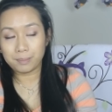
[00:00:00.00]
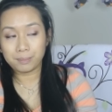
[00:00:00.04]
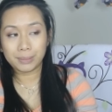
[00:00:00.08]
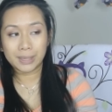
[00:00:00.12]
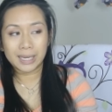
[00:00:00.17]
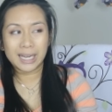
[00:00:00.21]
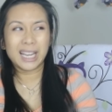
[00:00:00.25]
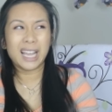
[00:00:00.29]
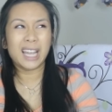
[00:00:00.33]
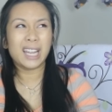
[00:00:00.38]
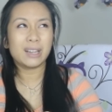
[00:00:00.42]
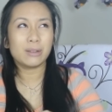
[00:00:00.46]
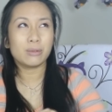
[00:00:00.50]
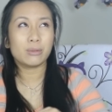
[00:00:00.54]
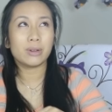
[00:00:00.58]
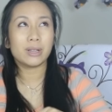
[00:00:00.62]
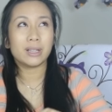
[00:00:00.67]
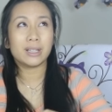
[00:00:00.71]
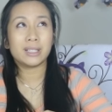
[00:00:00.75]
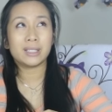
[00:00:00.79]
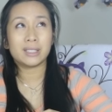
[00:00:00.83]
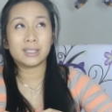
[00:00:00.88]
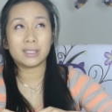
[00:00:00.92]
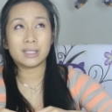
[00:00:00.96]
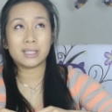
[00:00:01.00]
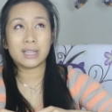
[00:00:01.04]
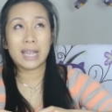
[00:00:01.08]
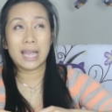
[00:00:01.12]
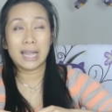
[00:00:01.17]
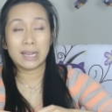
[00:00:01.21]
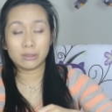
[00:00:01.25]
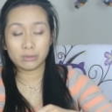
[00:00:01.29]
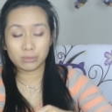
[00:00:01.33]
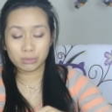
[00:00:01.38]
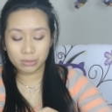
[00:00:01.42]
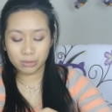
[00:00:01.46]
but I kind of want it
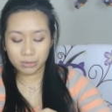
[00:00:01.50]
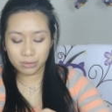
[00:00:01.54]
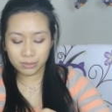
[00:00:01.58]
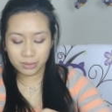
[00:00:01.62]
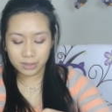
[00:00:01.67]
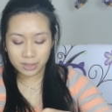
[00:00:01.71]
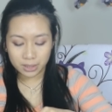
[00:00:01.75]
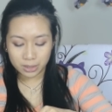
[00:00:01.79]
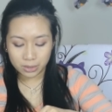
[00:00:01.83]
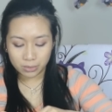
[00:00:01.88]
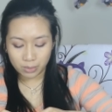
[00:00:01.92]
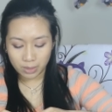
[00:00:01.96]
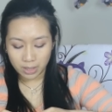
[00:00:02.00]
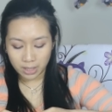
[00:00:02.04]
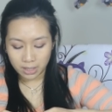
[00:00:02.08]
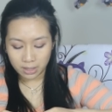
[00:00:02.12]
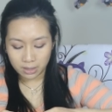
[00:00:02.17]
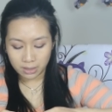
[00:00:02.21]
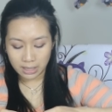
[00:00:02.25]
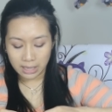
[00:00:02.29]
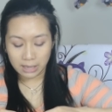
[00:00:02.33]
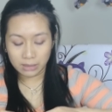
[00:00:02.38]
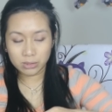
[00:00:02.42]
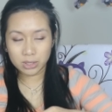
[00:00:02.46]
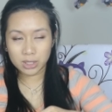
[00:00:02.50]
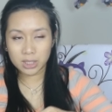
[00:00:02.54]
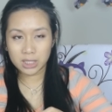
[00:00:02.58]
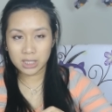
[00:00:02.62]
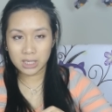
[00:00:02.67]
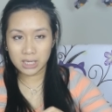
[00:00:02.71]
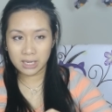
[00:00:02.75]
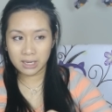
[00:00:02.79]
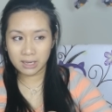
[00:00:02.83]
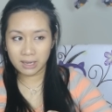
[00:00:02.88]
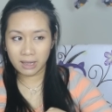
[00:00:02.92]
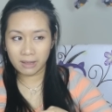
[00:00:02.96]
natural as well. I'll
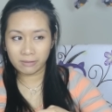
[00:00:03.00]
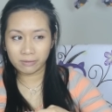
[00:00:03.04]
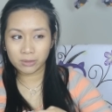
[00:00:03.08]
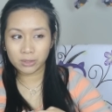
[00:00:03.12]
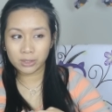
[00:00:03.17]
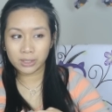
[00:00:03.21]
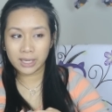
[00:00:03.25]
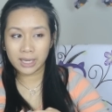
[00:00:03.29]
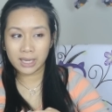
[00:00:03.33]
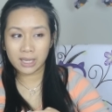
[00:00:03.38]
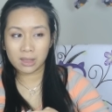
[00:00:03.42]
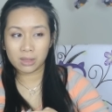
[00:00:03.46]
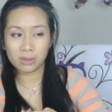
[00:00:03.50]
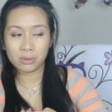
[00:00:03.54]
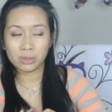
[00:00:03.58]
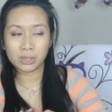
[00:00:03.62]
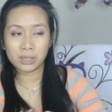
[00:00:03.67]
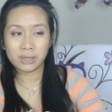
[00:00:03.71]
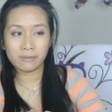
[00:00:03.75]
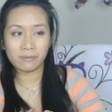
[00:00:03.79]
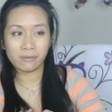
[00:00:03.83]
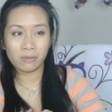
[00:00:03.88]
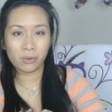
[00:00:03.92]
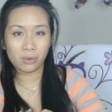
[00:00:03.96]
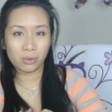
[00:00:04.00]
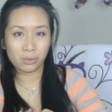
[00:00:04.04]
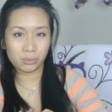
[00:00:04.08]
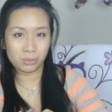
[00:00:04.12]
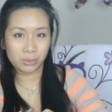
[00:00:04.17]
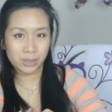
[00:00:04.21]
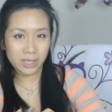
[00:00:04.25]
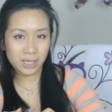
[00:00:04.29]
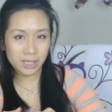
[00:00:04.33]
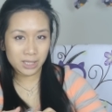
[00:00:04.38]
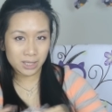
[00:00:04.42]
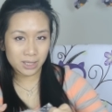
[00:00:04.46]
see it after like 34
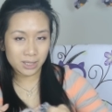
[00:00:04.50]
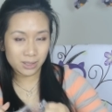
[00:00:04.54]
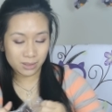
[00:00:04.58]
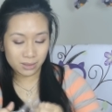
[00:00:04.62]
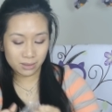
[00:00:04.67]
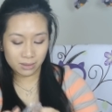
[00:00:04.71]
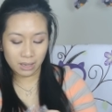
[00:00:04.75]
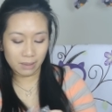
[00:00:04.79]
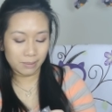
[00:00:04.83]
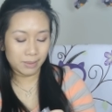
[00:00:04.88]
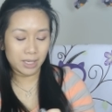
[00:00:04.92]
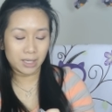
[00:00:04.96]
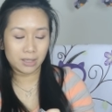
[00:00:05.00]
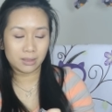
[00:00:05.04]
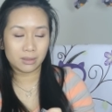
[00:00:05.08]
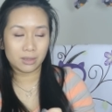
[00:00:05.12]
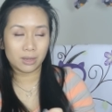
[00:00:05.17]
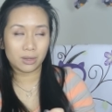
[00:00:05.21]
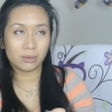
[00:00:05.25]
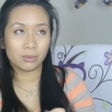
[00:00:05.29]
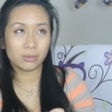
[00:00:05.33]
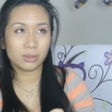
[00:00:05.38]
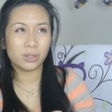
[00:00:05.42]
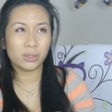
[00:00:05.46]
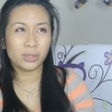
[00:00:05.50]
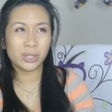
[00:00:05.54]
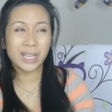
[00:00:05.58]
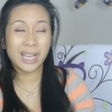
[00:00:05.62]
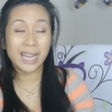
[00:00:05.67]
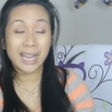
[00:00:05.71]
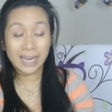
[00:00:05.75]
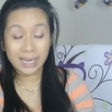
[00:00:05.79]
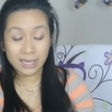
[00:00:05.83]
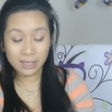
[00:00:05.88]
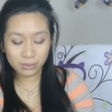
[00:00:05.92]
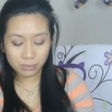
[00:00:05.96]
weeks. I mean, no,
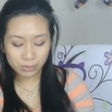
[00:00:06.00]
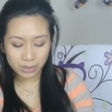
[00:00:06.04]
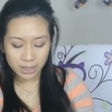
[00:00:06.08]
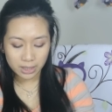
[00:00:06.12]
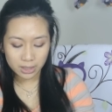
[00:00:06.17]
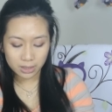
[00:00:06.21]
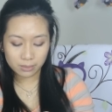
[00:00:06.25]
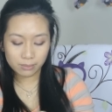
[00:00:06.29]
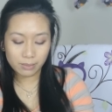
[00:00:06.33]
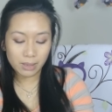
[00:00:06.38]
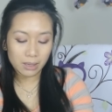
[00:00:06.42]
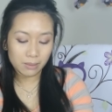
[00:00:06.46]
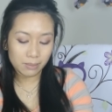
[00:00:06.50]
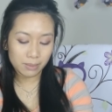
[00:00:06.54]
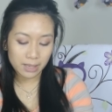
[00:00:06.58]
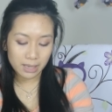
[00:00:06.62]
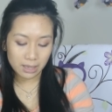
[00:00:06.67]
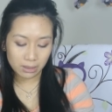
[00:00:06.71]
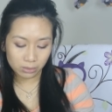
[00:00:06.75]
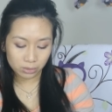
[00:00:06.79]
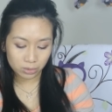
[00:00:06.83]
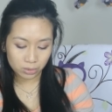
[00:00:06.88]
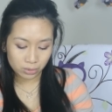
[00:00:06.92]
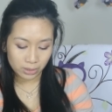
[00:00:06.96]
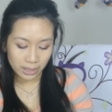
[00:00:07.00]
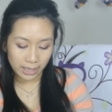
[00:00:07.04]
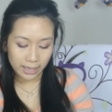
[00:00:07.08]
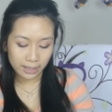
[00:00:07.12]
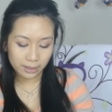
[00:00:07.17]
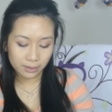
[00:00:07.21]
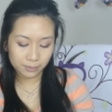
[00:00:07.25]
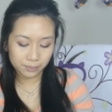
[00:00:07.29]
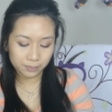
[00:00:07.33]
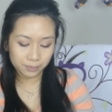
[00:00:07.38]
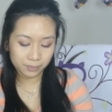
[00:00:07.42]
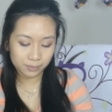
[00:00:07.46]
38 weeks, maybe I'll do that.
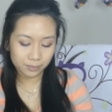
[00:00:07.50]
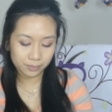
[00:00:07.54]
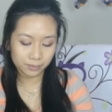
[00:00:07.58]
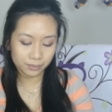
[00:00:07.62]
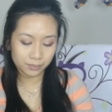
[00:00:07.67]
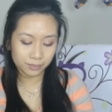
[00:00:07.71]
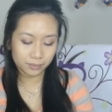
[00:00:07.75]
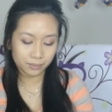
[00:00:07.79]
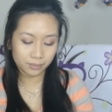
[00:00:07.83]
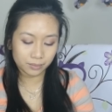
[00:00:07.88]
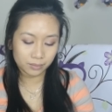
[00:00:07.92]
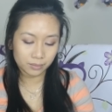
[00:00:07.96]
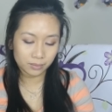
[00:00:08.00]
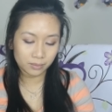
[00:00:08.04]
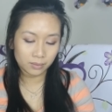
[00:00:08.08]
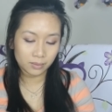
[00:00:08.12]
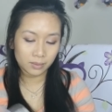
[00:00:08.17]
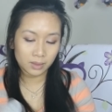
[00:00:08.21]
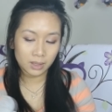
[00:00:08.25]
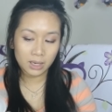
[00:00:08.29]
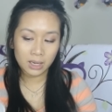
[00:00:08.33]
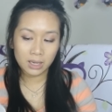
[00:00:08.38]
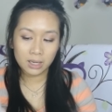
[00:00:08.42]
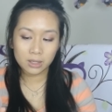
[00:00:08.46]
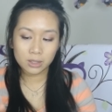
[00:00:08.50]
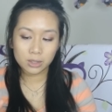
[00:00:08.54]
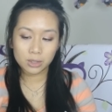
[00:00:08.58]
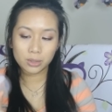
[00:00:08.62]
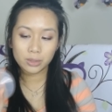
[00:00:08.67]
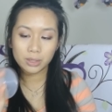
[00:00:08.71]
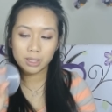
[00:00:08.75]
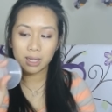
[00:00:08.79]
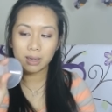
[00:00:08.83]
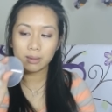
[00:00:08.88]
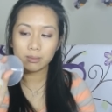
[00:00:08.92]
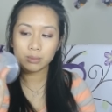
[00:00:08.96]
So
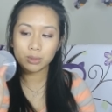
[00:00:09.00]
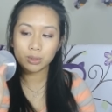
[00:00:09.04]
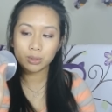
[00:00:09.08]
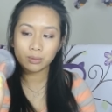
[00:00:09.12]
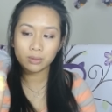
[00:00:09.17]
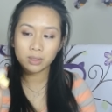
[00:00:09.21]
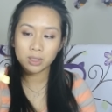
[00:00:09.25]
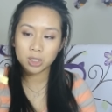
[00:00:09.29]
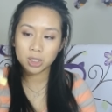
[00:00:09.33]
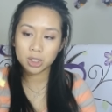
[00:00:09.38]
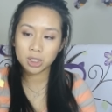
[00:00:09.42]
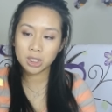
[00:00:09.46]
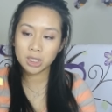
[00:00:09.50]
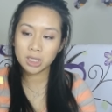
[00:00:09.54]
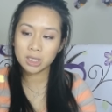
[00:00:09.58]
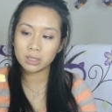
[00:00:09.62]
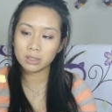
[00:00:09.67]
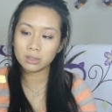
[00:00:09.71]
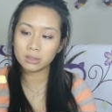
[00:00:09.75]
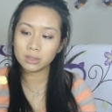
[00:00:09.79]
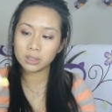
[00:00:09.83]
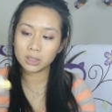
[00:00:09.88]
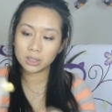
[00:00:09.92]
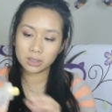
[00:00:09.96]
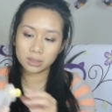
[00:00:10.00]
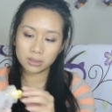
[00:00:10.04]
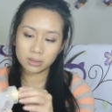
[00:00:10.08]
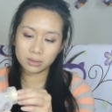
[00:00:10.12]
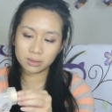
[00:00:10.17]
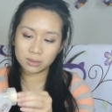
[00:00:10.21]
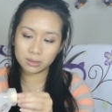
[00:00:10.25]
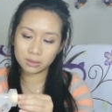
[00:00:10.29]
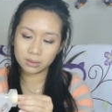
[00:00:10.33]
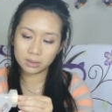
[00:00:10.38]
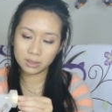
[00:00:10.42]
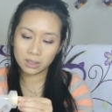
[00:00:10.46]
it comes with the shield.
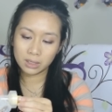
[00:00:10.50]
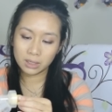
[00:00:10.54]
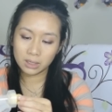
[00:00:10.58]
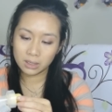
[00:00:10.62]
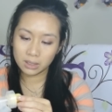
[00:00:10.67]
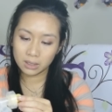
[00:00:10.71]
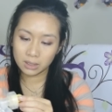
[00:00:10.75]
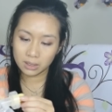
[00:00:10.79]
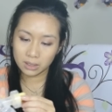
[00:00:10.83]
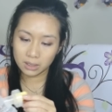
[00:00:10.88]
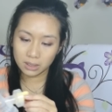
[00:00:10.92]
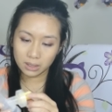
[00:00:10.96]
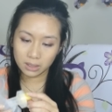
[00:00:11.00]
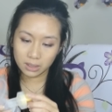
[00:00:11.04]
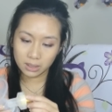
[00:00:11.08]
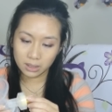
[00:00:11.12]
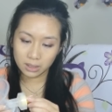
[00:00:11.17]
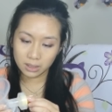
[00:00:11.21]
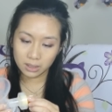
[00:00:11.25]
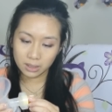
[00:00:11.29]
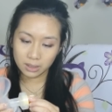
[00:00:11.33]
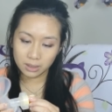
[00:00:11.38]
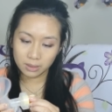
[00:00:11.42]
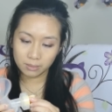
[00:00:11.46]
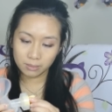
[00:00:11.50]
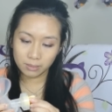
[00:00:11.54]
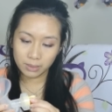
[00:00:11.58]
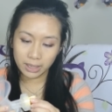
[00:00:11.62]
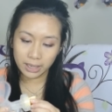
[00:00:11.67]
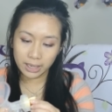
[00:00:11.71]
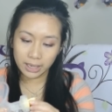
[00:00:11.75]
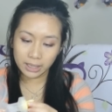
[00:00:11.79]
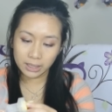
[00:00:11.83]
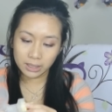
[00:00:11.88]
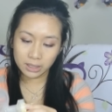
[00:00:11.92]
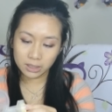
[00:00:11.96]
Um,
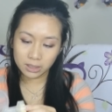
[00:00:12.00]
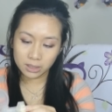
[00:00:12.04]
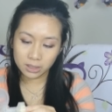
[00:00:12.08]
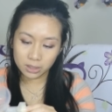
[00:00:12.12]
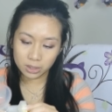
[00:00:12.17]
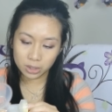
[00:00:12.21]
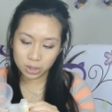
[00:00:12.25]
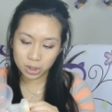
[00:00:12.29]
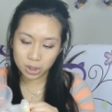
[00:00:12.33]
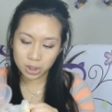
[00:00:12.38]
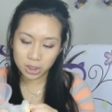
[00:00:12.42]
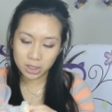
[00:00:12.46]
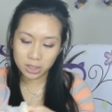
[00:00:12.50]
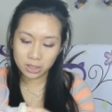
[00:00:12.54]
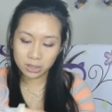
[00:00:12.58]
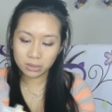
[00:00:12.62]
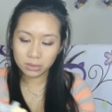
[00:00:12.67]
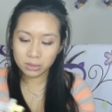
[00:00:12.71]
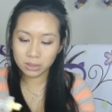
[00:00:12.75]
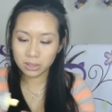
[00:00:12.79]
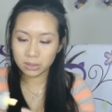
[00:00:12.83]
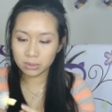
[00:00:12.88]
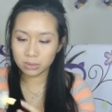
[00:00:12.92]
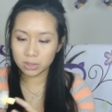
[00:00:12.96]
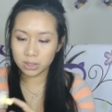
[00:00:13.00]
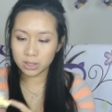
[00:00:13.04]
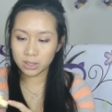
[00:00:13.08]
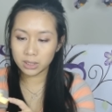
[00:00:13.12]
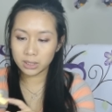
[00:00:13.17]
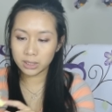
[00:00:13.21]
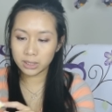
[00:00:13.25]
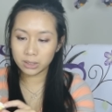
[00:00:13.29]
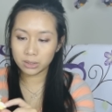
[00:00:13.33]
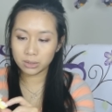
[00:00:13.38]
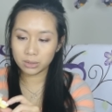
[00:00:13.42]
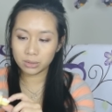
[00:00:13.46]
and in the shield, there's a
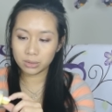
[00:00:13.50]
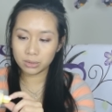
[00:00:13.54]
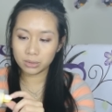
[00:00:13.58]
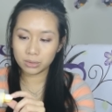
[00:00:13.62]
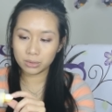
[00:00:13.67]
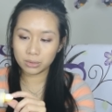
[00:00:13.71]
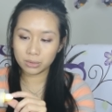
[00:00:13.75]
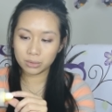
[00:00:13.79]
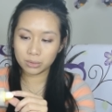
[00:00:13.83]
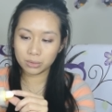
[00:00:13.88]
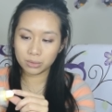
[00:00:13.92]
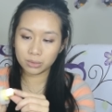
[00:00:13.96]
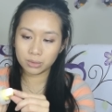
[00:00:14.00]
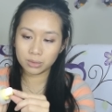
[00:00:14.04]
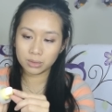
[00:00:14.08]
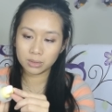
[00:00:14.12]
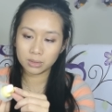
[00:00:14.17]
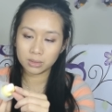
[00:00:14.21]
little,